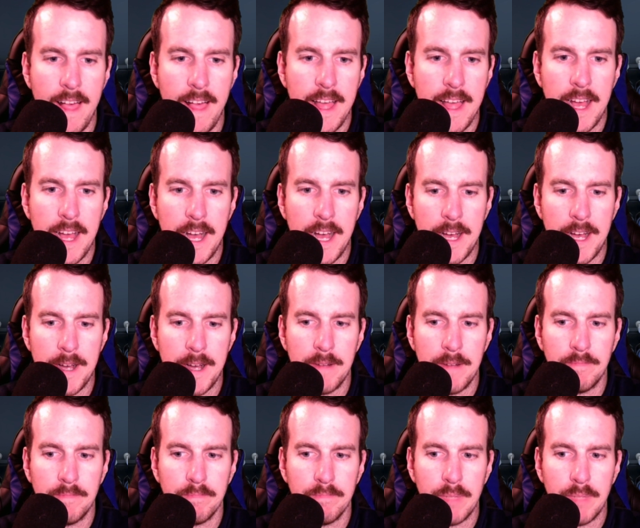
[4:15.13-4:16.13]

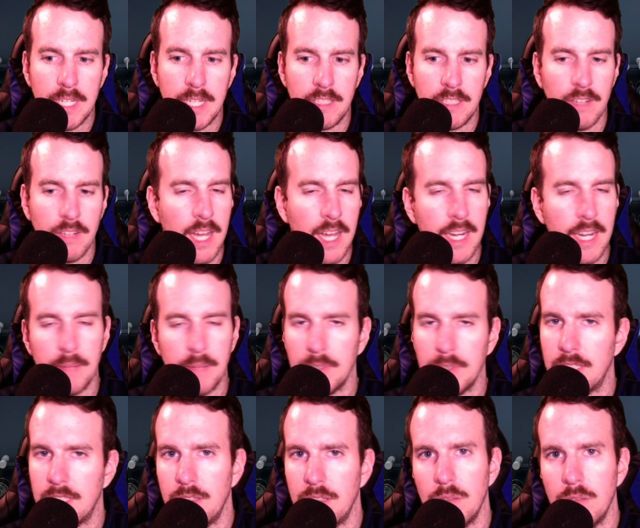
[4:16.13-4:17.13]
because you're not able
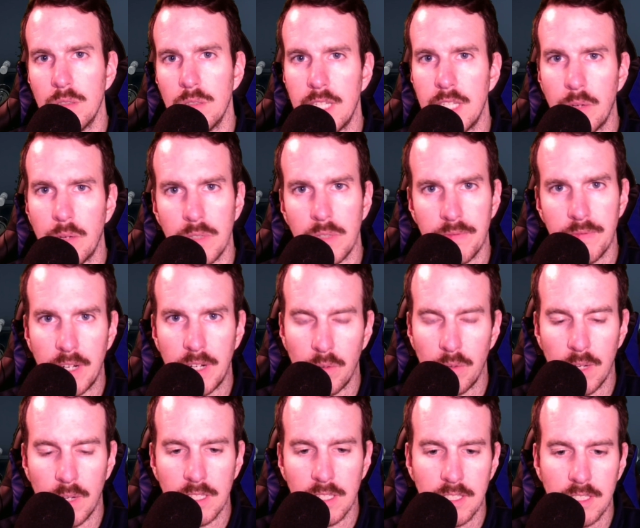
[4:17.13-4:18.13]
to sequence very
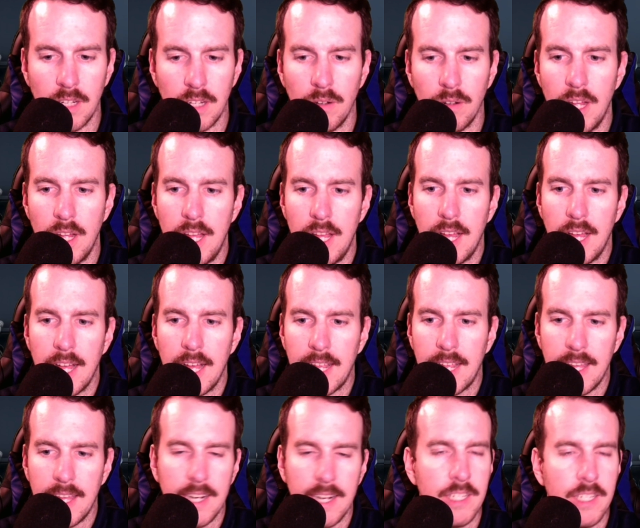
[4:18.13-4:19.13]
well. So
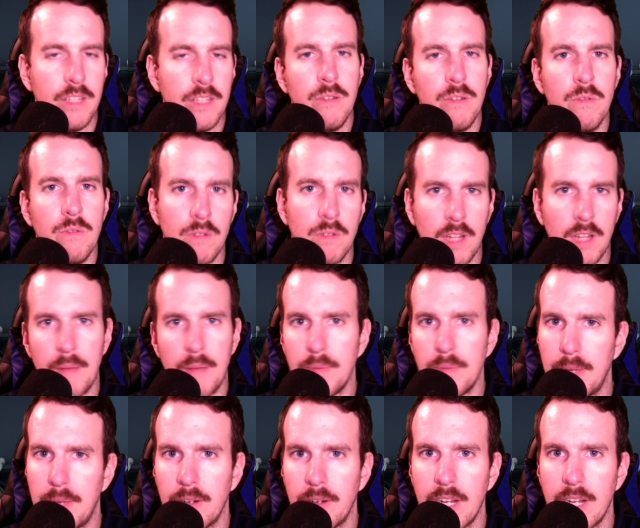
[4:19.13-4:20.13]
again, I do
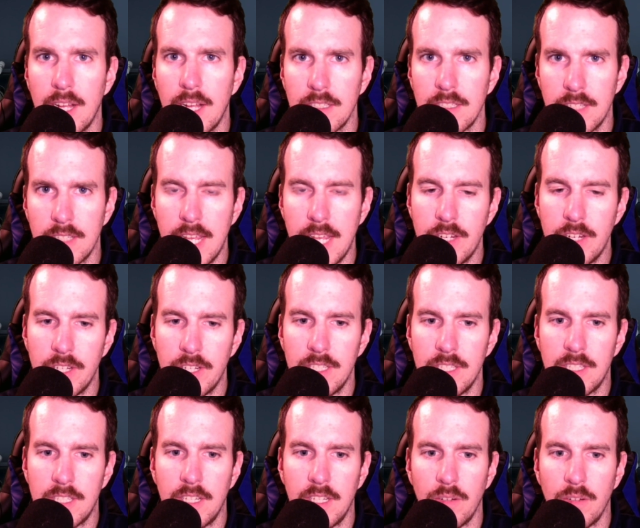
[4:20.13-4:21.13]
complimentary
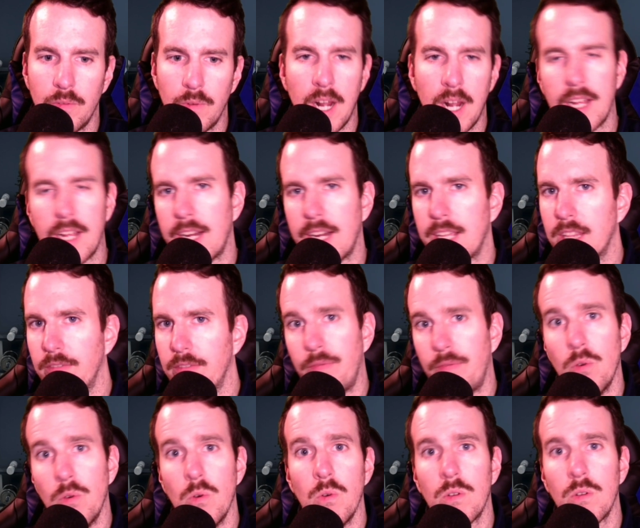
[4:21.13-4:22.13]
consultations. We're not going to get the
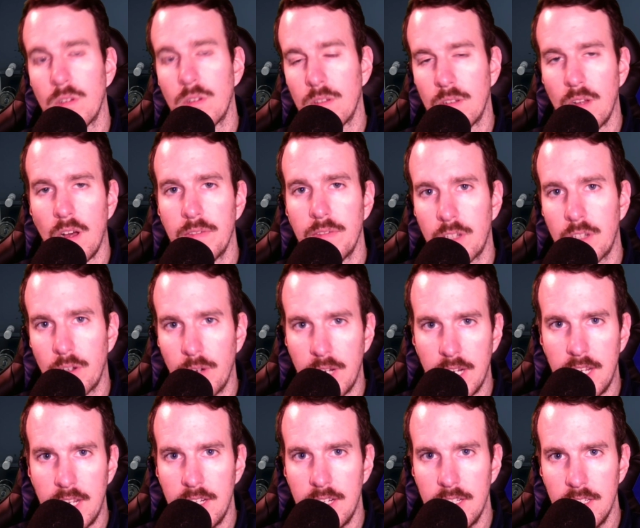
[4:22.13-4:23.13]
full golf screen
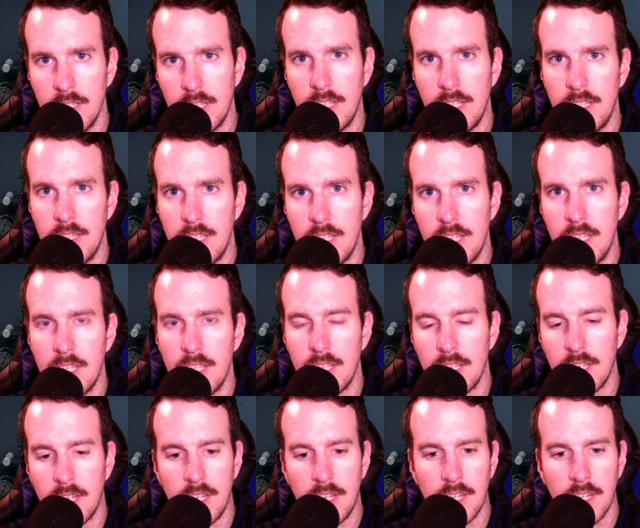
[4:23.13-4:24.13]
in the
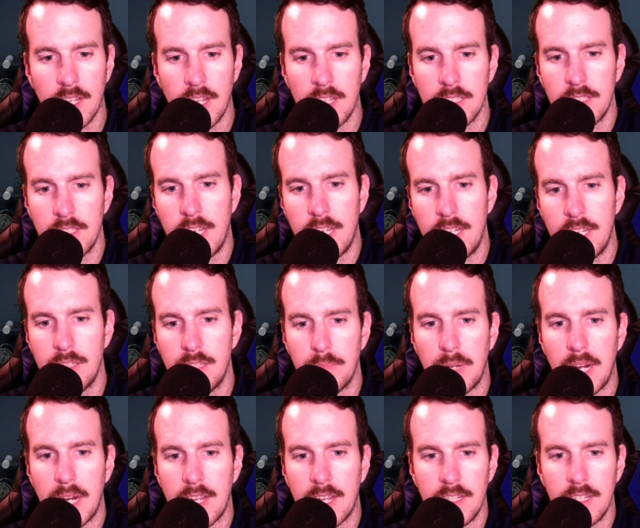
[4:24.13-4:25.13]
consultation,
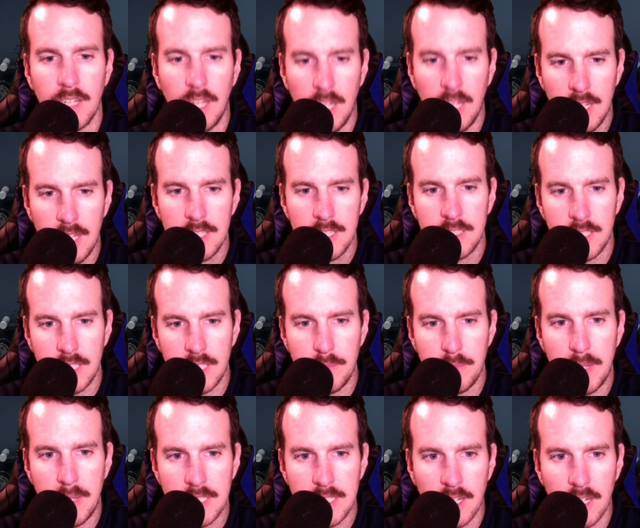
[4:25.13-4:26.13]
but I can see
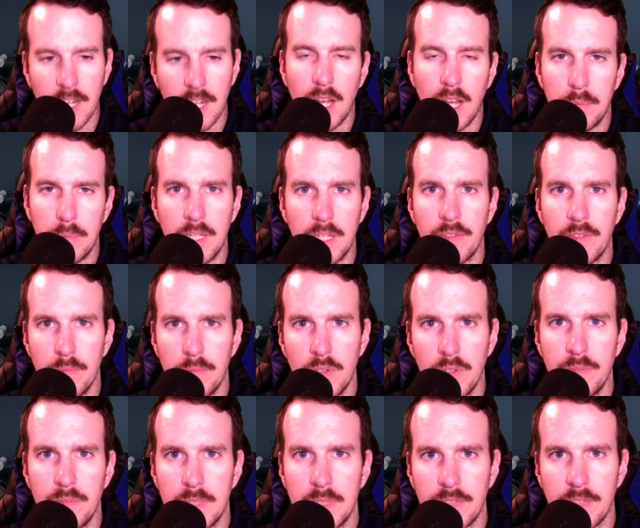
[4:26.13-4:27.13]
based on a couple different
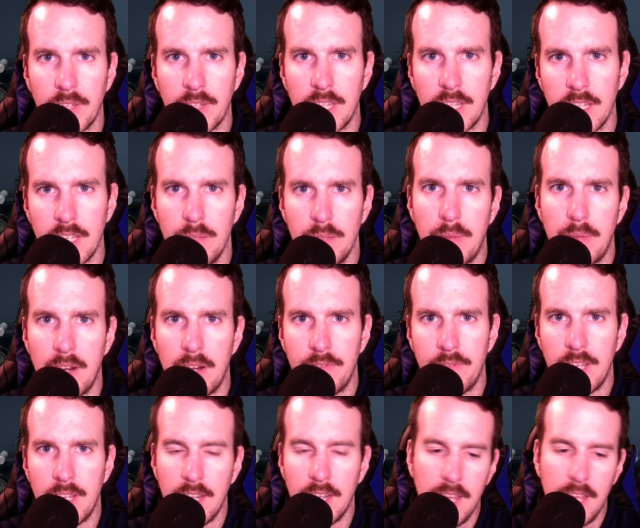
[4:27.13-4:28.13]
movements if I think you
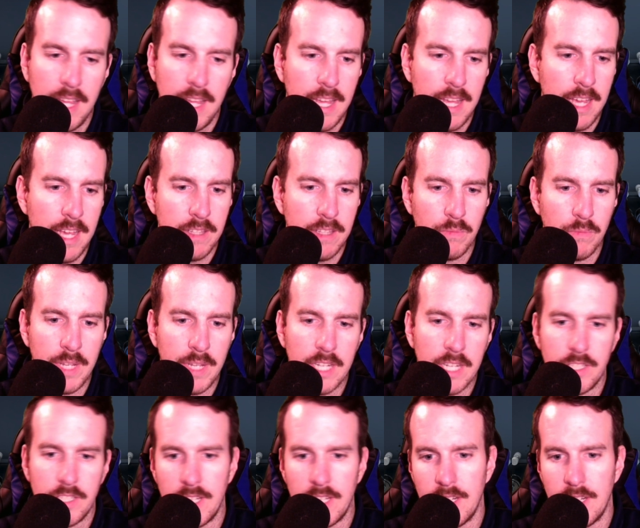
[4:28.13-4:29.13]
benefit, and then we
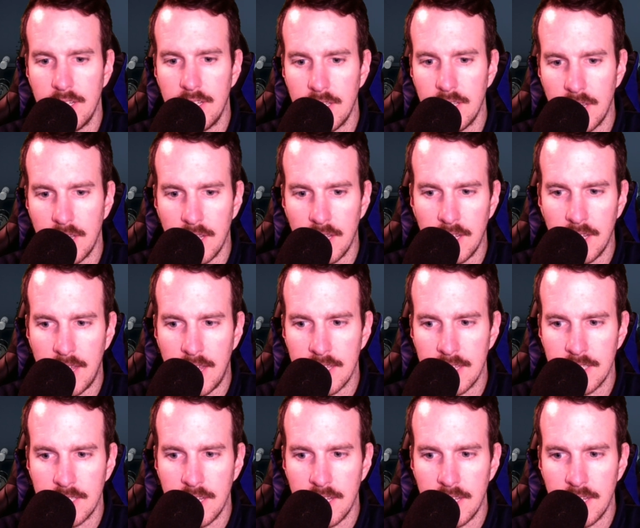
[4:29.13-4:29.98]
get you in as